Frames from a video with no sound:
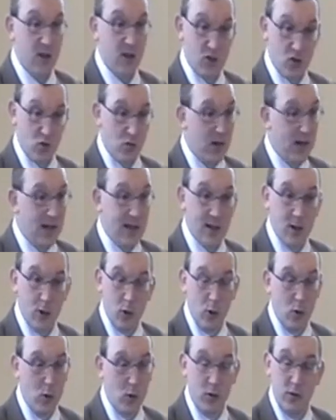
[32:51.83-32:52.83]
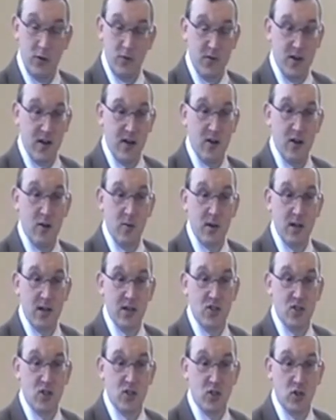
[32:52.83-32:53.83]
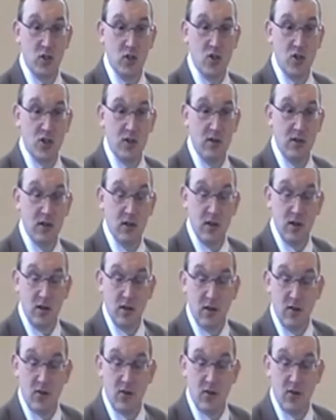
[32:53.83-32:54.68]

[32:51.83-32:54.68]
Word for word: It's a really old, venerable institution.